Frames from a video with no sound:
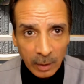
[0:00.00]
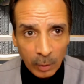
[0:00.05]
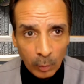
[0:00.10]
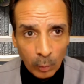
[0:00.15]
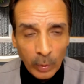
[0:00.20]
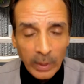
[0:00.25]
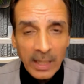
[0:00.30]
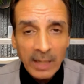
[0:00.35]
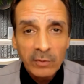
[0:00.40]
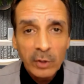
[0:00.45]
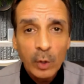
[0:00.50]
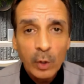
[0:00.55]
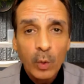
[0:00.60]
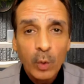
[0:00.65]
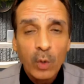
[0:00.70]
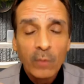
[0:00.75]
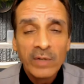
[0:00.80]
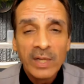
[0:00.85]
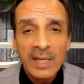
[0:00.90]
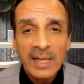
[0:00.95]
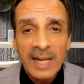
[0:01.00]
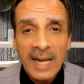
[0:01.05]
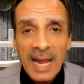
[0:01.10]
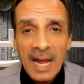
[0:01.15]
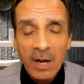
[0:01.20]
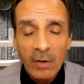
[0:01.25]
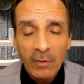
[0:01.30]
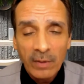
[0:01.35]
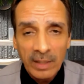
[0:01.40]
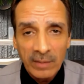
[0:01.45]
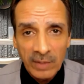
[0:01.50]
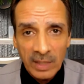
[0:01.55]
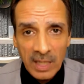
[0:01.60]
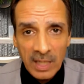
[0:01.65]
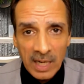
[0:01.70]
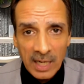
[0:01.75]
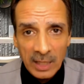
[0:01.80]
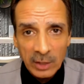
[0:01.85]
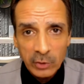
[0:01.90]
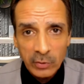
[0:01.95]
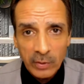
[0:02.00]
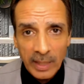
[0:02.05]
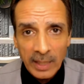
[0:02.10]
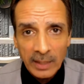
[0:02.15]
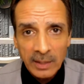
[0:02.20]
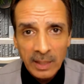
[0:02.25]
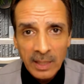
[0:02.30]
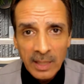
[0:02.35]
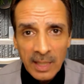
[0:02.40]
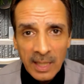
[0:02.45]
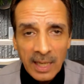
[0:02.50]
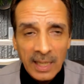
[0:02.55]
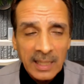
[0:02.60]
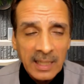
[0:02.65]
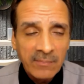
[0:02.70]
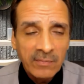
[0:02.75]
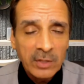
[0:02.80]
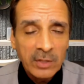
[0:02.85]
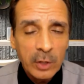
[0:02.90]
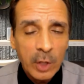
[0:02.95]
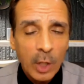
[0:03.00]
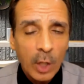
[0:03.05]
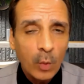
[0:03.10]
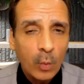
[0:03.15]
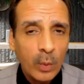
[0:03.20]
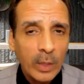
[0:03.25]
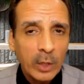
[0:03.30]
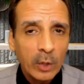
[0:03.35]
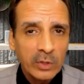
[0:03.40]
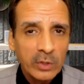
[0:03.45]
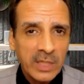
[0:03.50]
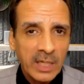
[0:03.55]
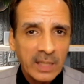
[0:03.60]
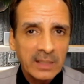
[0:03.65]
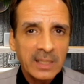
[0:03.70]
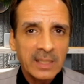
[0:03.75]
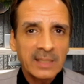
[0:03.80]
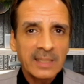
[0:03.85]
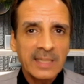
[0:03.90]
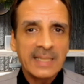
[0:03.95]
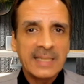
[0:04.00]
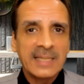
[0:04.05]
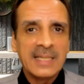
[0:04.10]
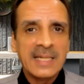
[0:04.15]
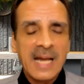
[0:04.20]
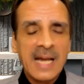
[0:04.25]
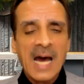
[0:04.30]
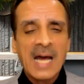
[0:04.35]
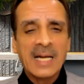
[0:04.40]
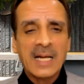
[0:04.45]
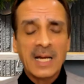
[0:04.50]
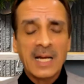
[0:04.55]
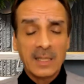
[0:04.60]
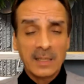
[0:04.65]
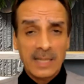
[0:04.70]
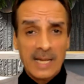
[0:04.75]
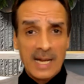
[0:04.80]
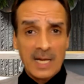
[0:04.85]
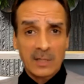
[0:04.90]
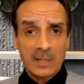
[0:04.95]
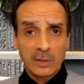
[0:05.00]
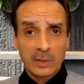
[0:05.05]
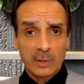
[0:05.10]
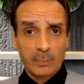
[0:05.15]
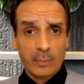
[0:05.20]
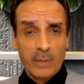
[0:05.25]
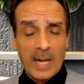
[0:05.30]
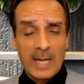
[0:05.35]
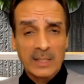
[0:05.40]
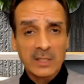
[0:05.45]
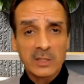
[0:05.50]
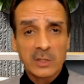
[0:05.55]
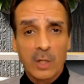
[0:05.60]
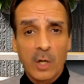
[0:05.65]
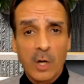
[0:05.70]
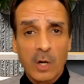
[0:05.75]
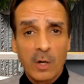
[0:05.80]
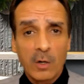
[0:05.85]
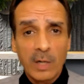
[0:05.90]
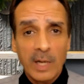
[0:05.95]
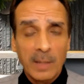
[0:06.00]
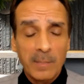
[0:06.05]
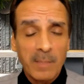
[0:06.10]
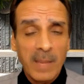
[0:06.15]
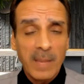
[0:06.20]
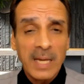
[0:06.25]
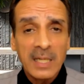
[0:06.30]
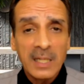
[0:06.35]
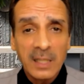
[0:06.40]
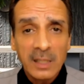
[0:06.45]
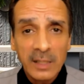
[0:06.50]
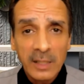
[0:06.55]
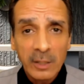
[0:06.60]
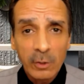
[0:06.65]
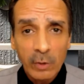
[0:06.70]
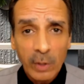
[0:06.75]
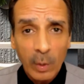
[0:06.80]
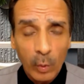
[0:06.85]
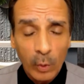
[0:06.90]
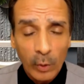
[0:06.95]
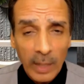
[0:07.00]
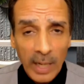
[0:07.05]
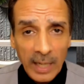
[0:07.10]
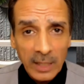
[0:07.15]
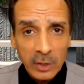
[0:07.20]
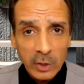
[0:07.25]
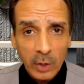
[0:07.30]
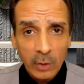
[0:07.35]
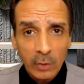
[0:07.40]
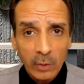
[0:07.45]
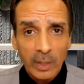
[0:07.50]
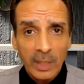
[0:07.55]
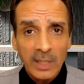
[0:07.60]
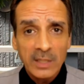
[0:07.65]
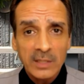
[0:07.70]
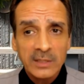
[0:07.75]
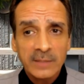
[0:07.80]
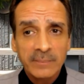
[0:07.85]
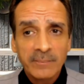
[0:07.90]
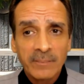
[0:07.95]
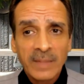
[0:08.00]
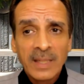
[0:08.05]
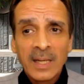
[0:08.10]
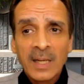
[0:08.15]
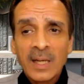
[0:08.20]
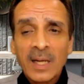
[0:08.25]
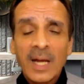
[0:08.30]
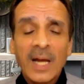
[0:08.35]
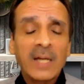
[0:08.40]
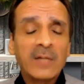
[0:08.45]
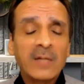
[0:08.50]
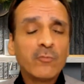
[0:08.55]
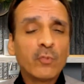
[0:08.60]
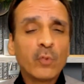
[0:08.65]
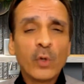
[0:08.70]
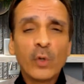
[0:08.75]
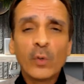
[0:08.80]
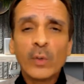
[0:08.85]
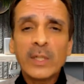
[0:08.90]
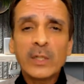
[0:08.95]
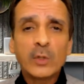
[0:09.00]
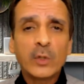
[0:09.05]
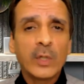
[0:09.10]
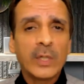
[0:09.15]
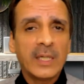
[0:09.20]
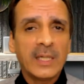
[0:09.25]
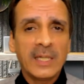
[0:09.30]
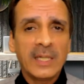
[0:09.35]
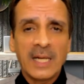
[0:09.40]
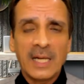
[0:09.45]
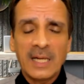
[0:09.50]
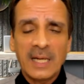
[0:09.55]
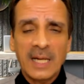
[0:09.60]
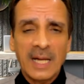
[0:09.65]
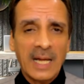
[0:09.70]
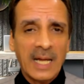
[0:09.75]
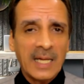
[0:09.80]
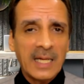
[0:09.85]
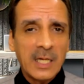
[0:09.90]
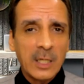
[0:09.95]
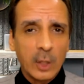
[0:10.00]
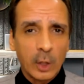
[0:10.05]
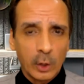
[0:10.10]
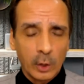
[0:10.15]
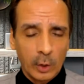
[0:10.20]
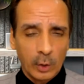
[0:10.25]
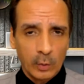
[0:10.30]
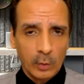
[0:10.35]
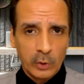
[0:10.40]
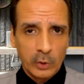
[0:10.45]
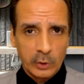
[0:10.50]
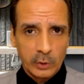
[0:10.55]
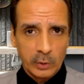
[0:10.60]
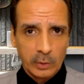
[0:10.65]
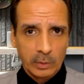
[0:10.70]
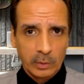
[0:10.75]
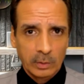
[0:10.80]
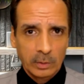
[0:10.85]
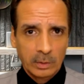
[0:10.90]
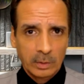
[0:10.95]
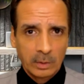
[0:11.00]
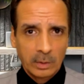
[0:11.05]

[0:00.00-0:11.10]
We have to go over the legality of the contract. And even though we are technically not allowed to practice law and make it clear that we're not attorneys, it really couldn't get any closer